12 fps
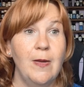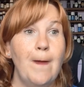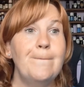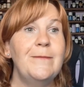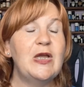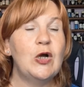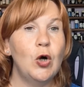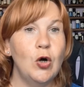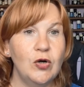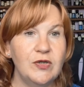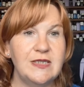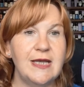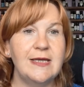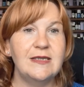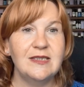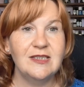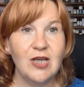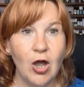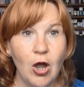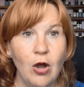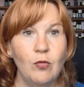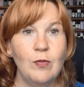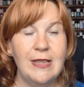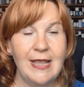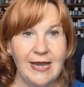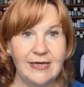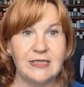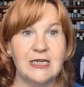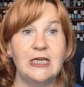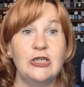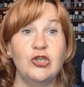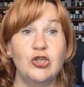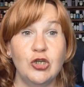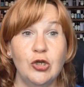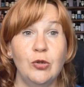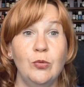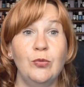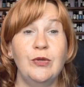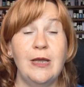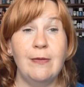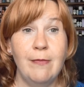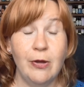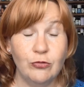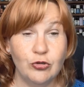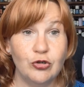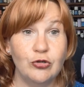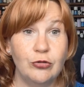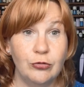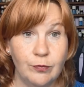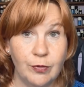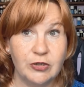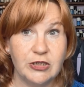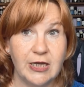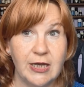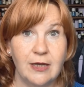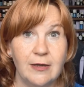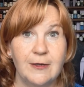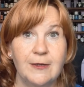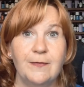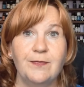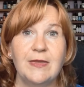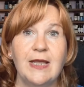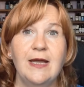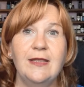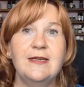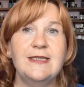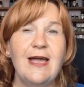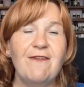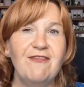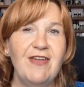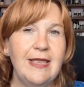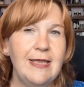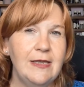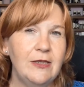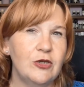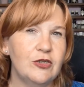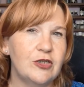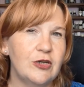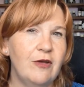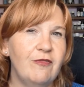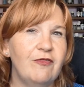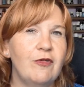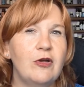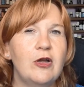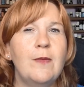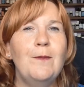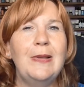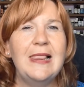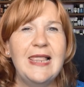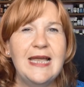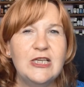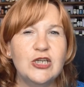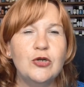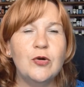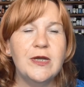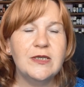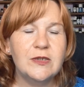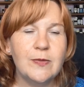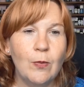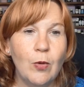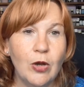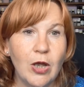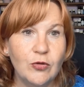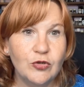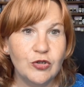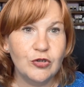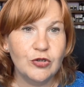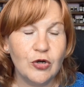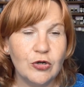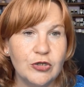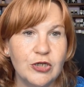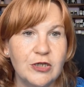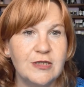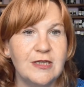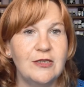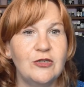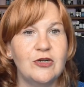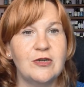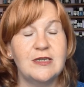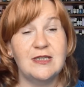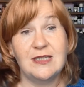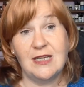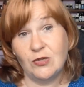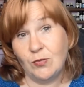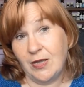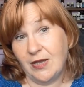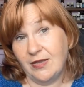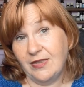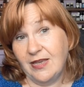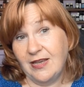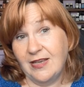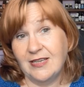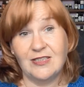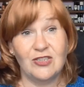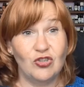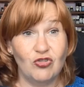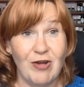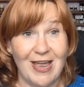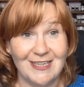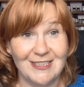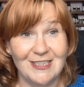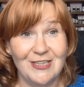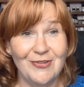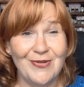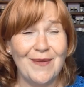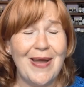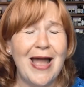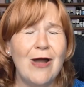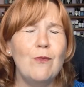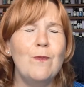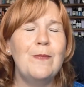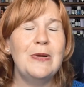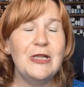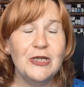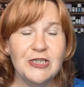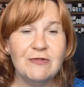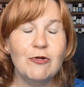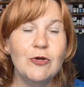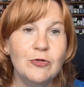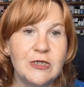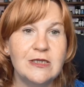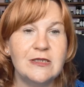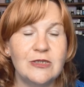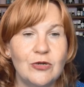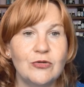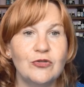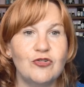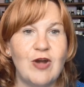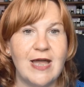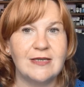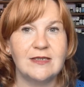because it is so related to the emotional body. And there's that feeling that of complete annoyance when one goes to the doctors and the doctor said, well, I think it's stress, and you go, how bloody rude, it's not stress.